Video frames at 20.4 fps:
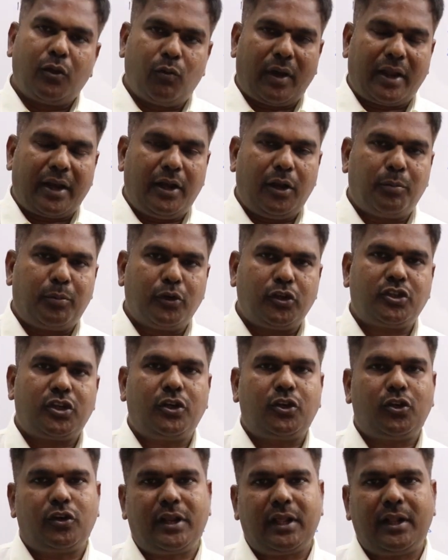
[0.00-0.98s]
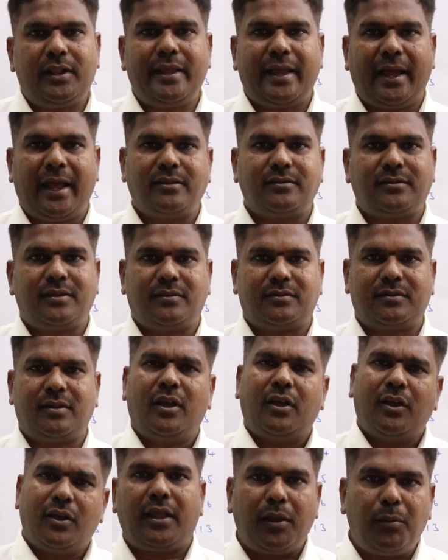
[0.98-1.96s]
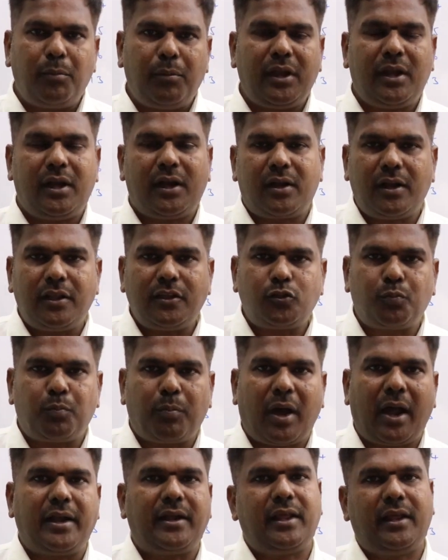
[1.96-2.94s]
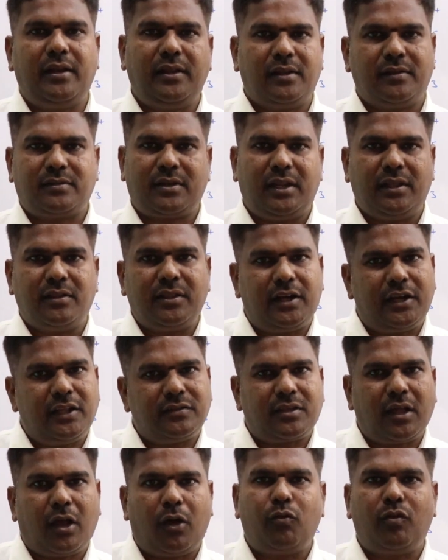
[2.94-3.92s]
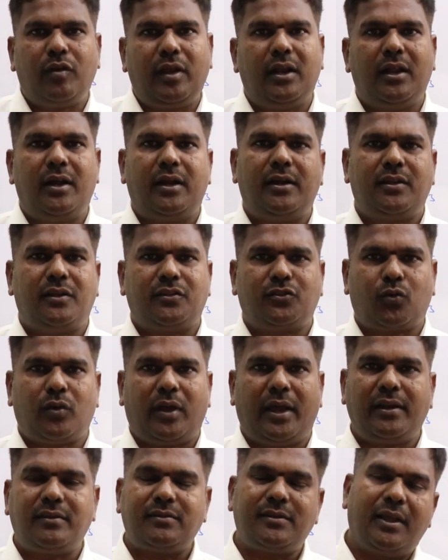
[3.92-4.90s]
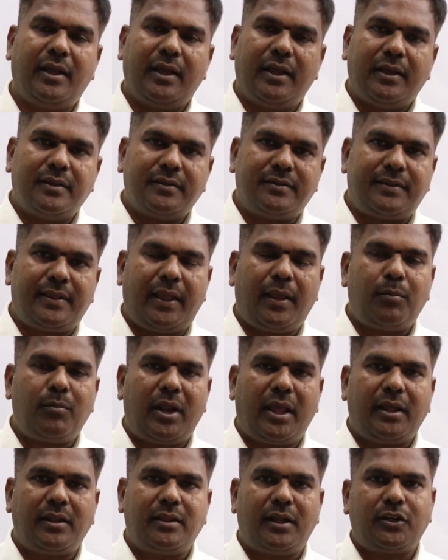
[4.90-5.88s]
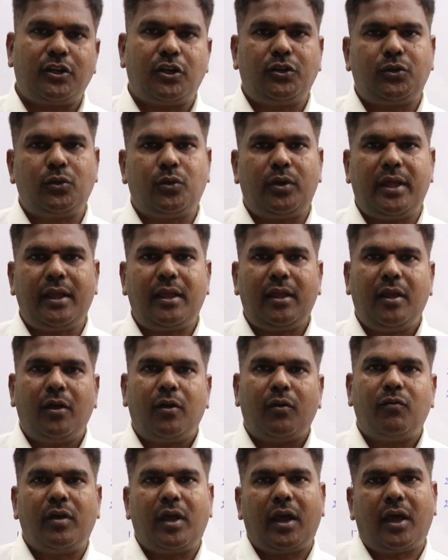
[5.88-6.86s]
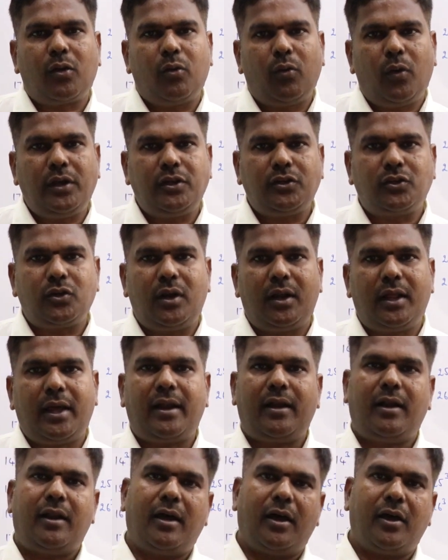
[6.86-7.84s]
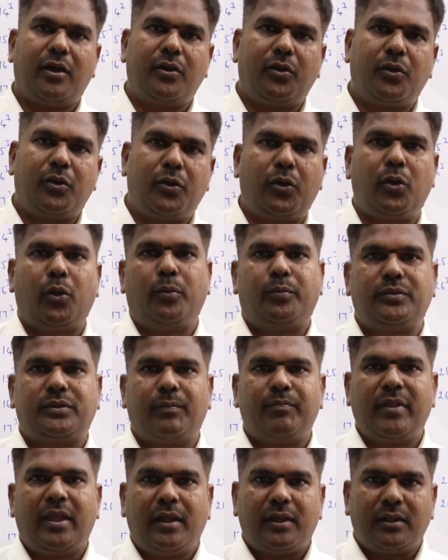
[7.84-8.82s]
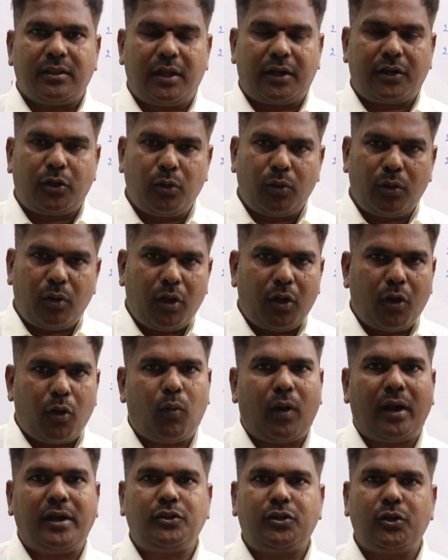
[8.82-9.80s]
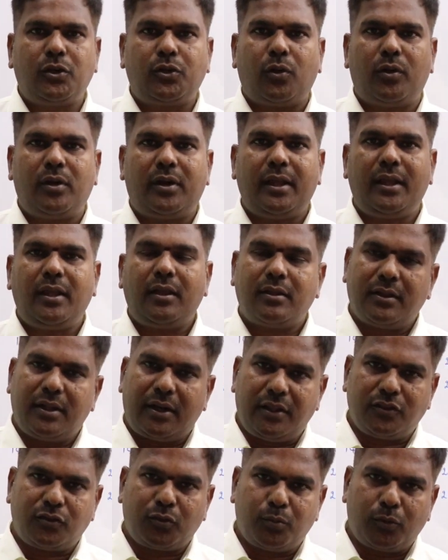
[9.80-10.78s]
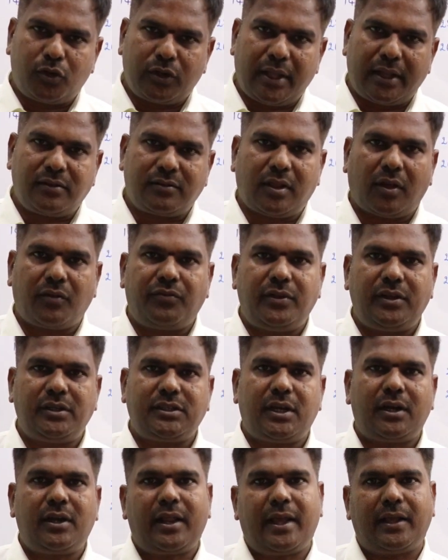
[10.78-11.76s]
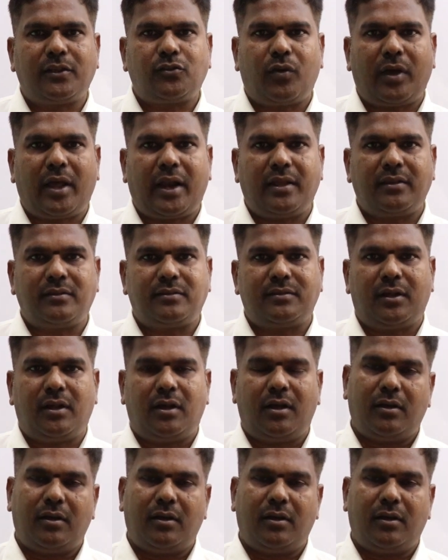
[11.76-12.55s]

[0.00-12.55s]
you are in a position to tell the answers immediately, spontaneously. That is how we learned squares. Same like that, today we are going to learn cubes. That too 1 to 20, that is more than sufficient as far as